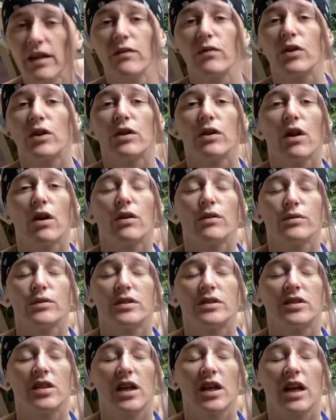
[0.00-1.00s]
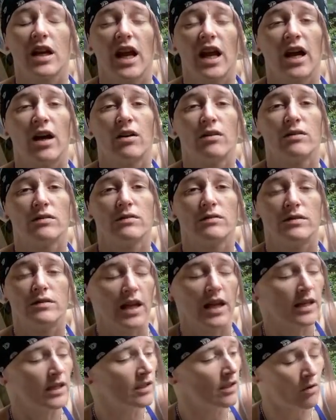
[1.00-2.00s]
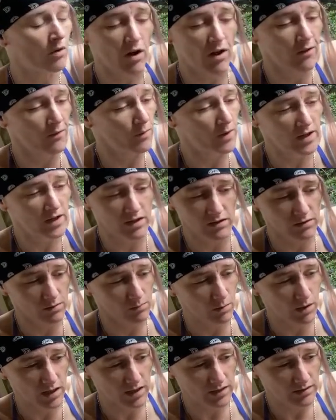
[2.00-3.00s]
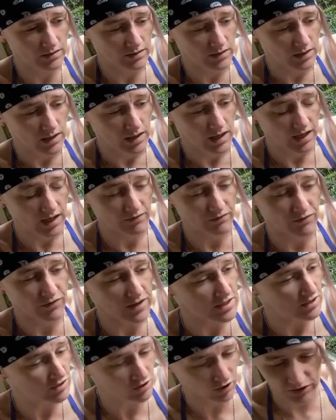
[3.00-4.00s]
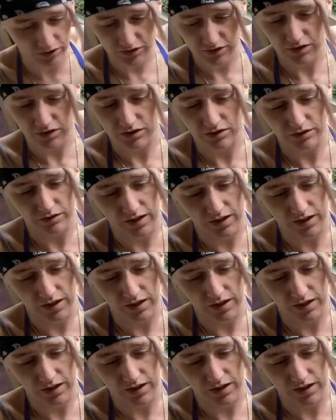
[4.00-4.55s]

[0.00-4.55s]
even a nose sticking out. They can go all the way under the mud. And if the adults can do